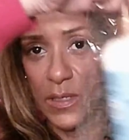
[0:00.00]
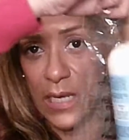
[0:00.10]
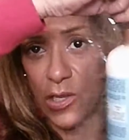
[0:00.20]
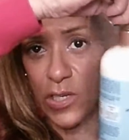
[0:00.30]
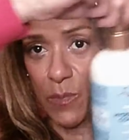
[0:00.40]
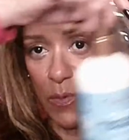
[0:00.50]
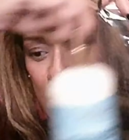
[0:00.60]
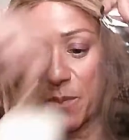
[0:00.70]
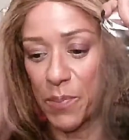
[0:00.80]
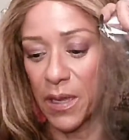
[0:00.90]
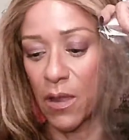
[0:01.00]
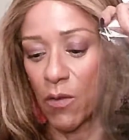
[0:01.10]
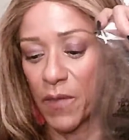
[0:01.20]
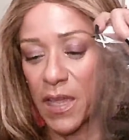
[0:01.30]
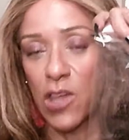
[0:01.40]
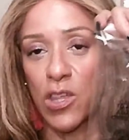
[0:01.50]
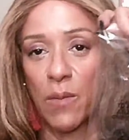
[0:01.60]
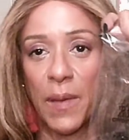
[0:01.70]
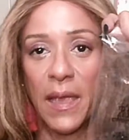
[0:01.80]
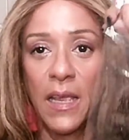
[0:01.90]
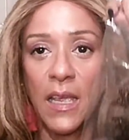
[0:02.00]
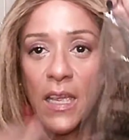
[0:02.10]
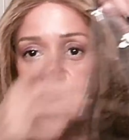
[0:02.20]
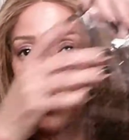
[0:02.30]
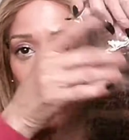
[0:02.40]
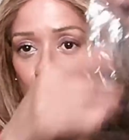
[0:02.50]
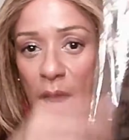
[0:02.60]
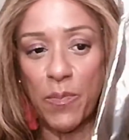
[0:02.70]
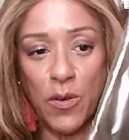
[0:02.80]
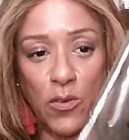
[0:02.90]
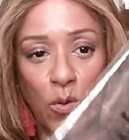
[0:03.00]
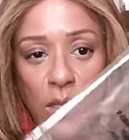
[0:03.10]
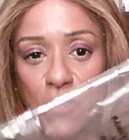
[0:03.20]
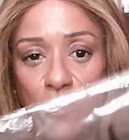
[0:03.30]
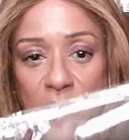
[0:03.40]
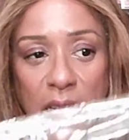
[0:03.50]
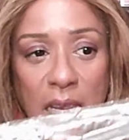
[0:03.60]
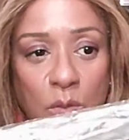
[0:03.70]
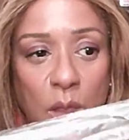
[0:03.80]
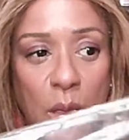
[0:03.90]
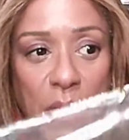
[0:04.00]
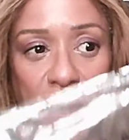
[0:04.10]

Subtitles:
take a shampoo that big on vacation, but you can wrap your toiletries in them, and